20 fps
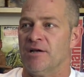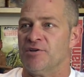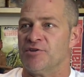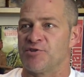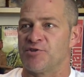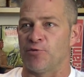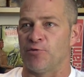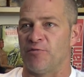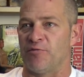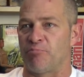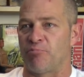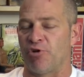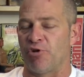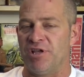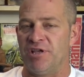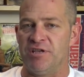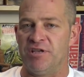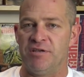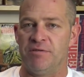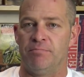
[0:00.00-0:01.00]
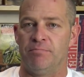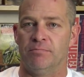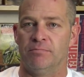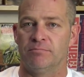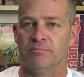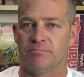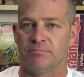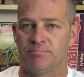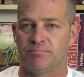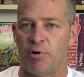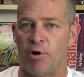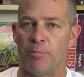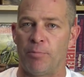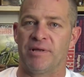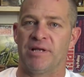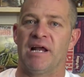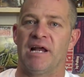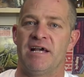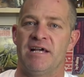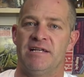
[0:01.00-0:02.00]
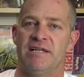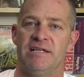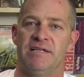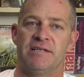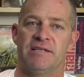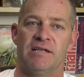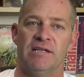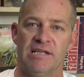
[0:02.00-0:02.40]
sort of pre-populated